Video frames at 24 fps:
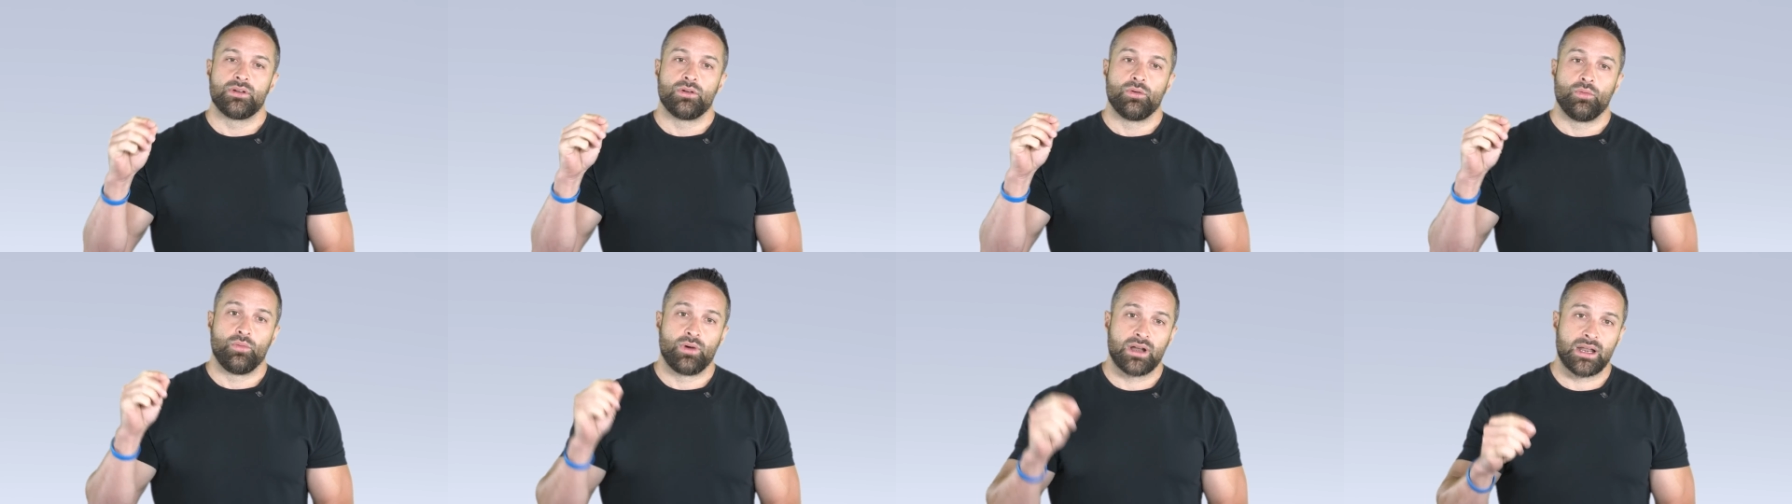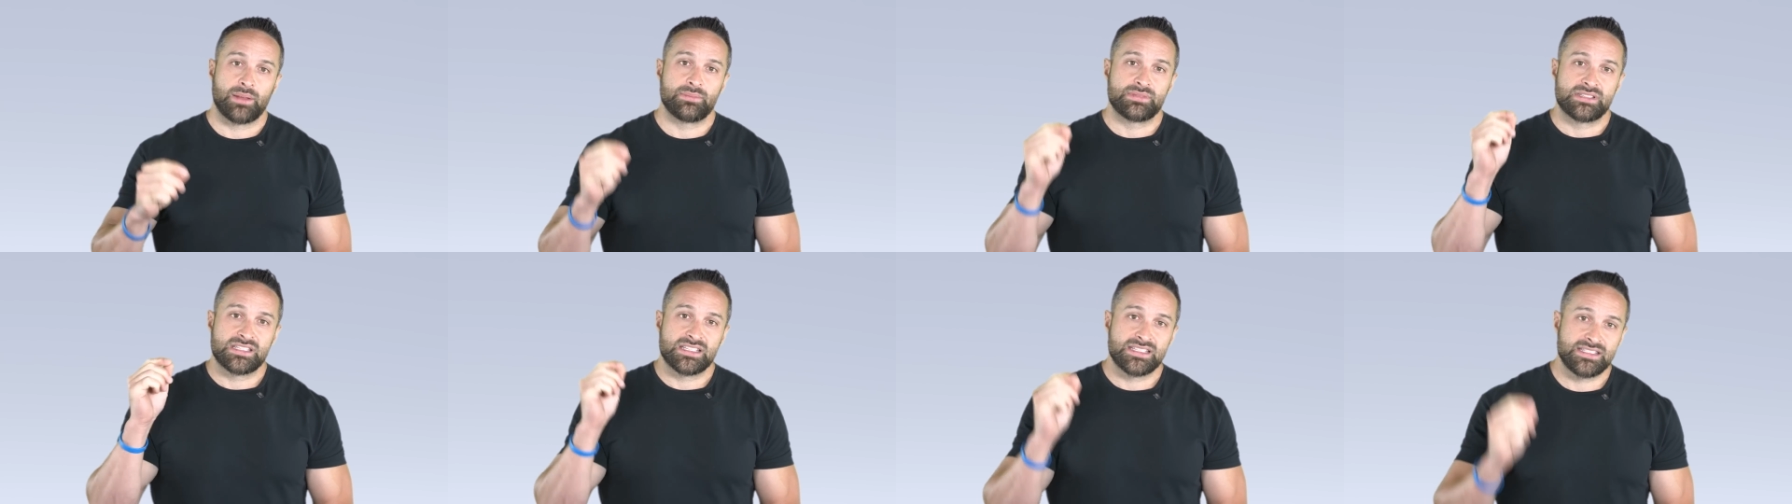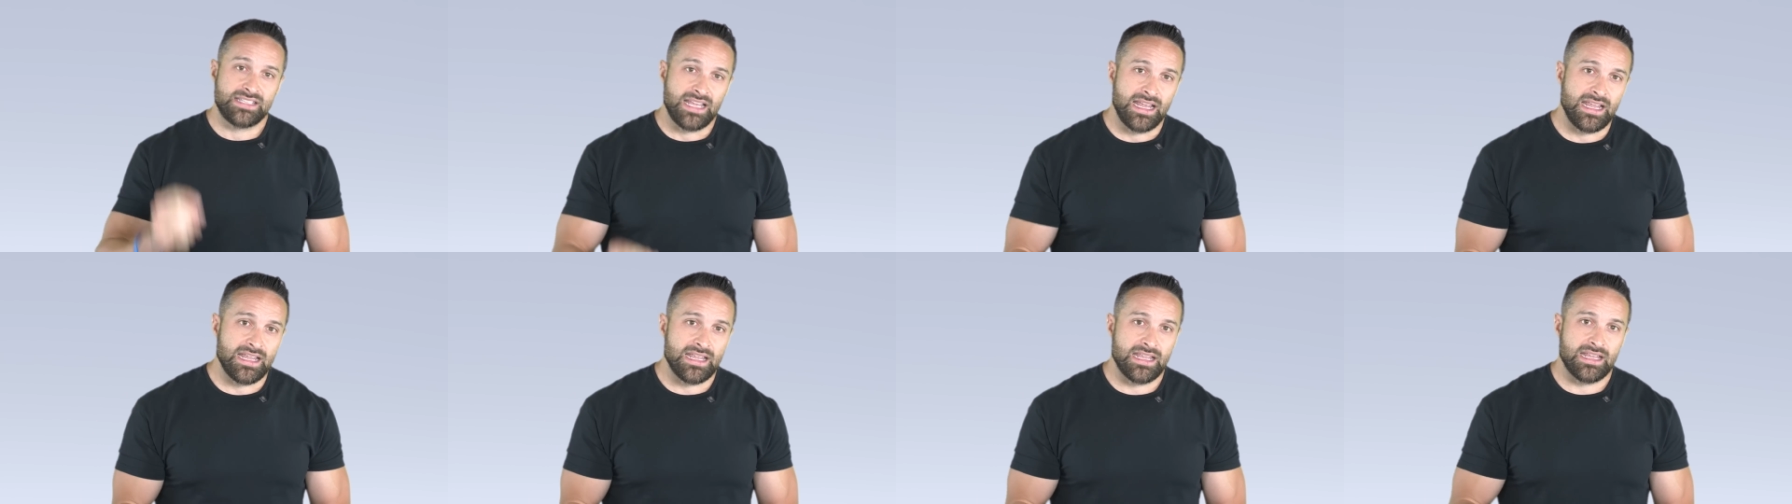What I'm
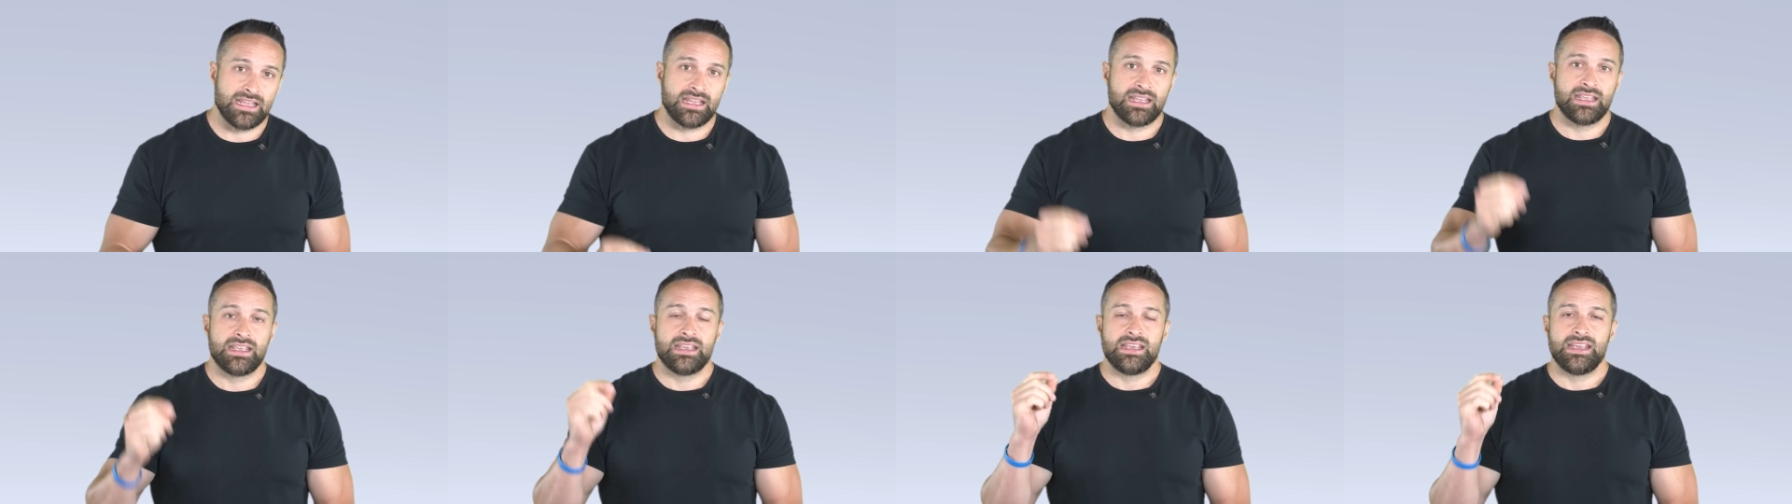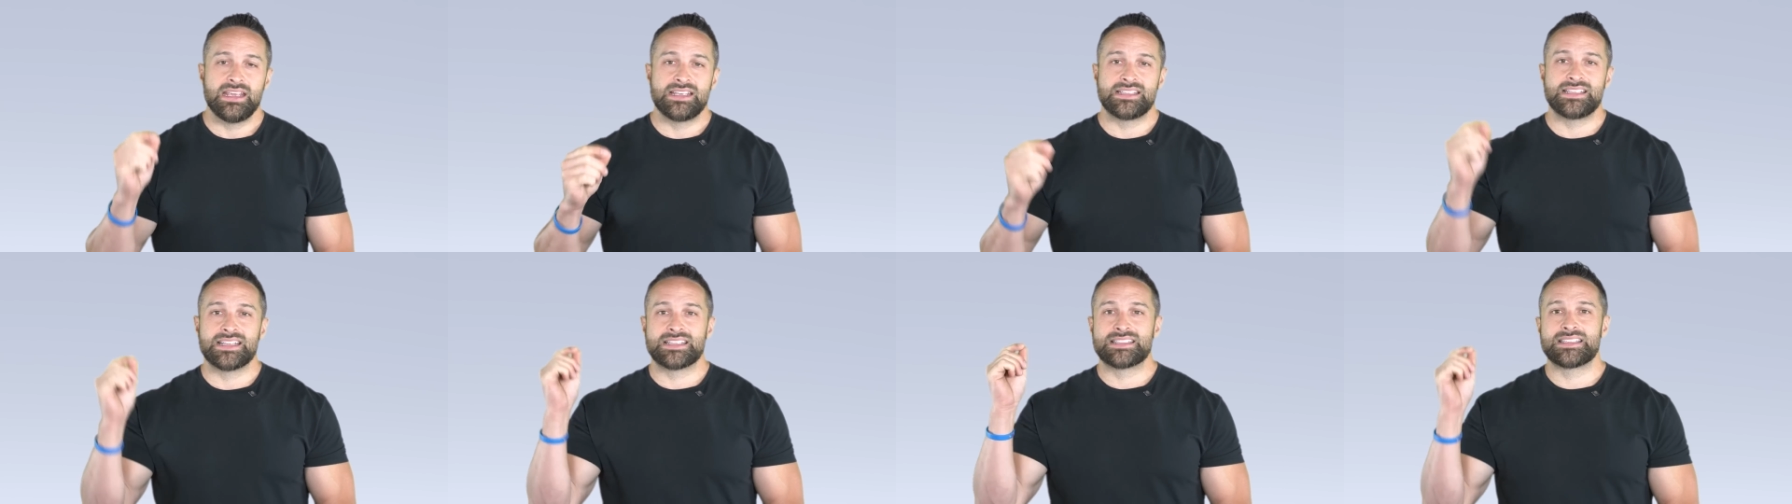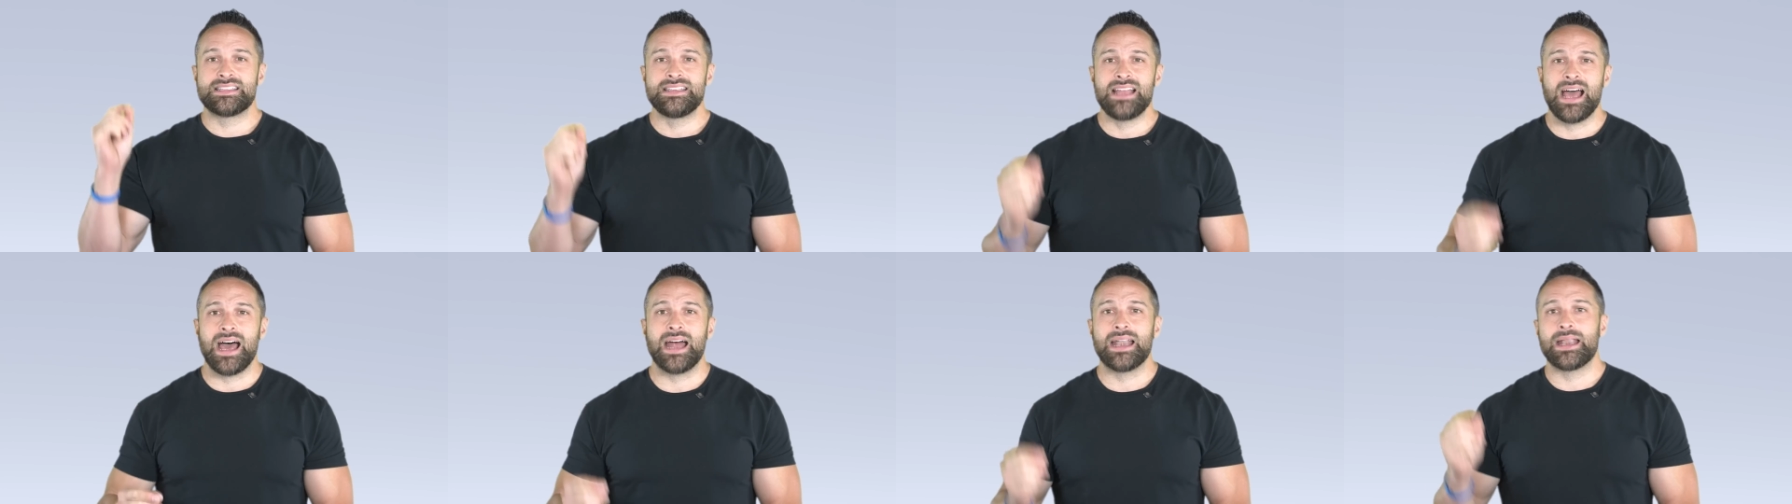saying is it's
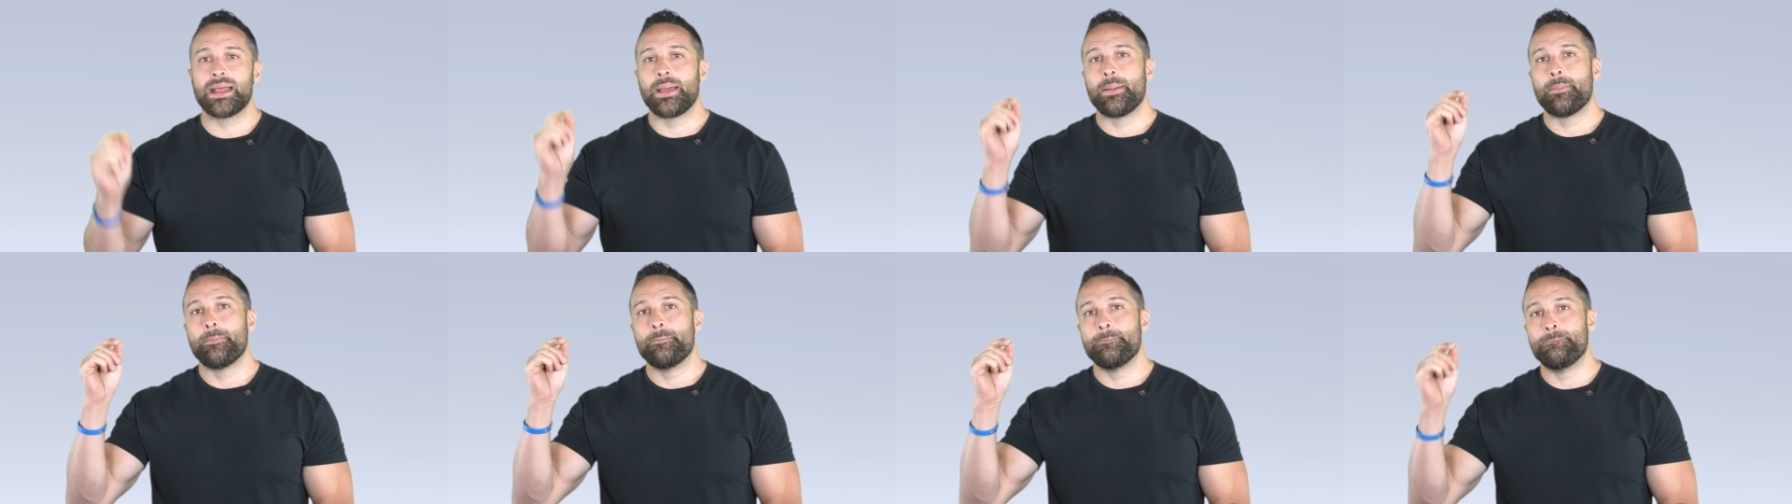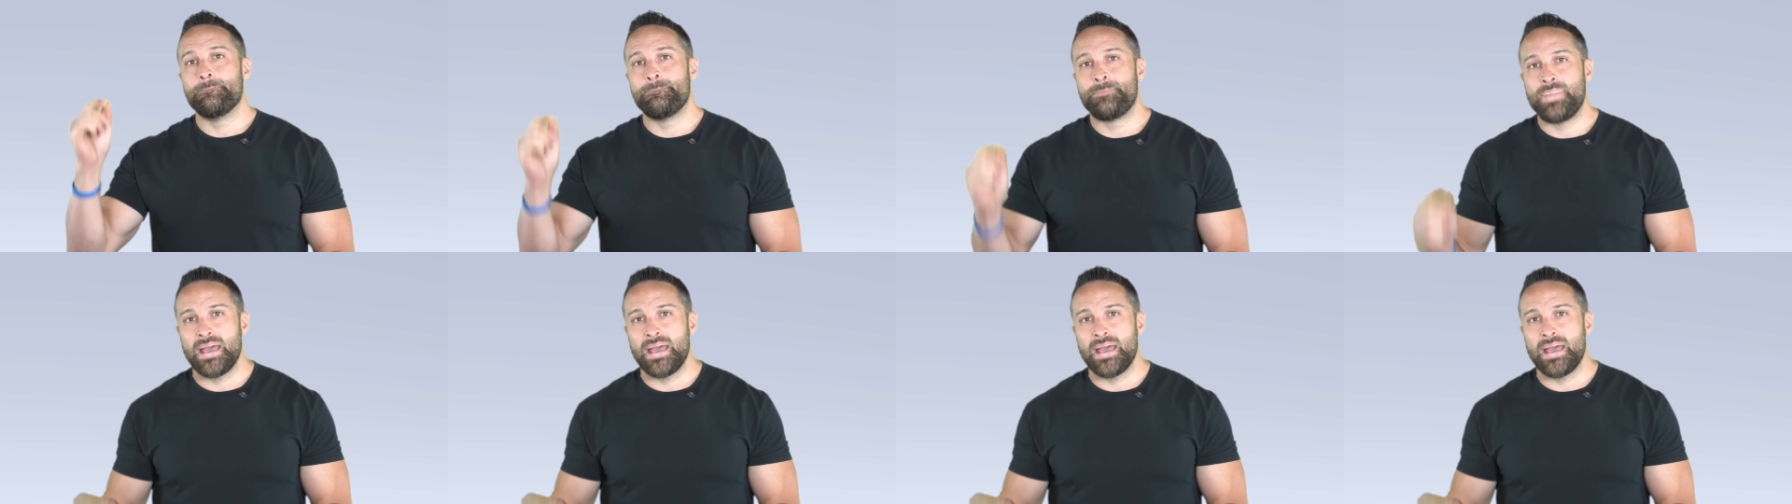not